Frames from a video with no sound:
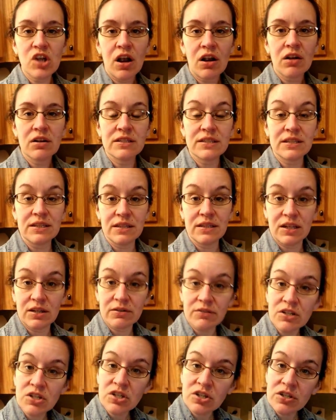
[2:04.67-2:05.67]
arts
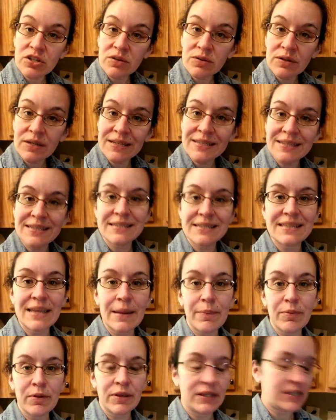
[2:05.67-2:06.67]
literature units
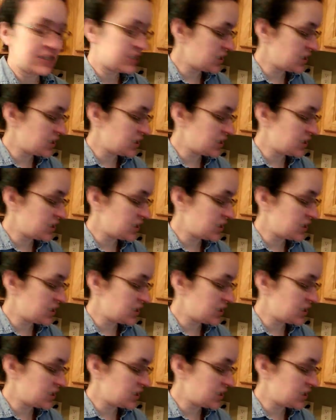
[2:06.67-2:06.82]
separately.